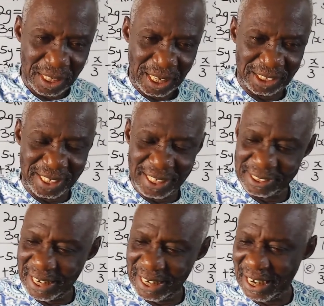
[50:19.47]
As they are
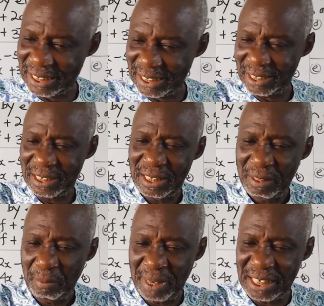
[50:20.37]
saying that,
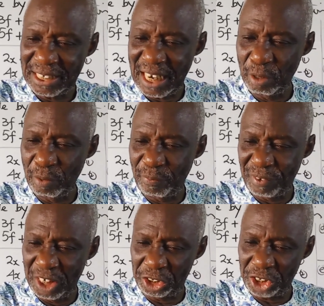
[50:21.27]
by the time you finish